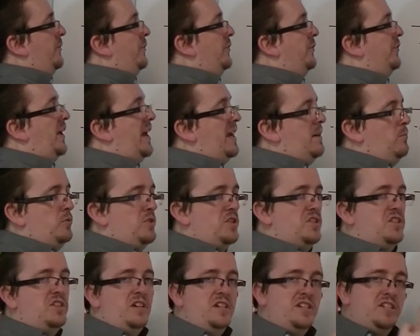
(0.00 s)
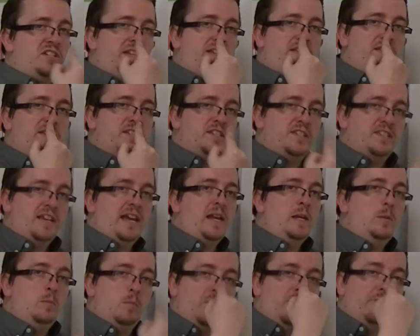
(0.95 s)
have stayed precisely the
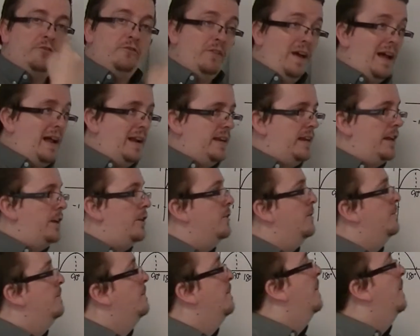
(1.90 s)
same value.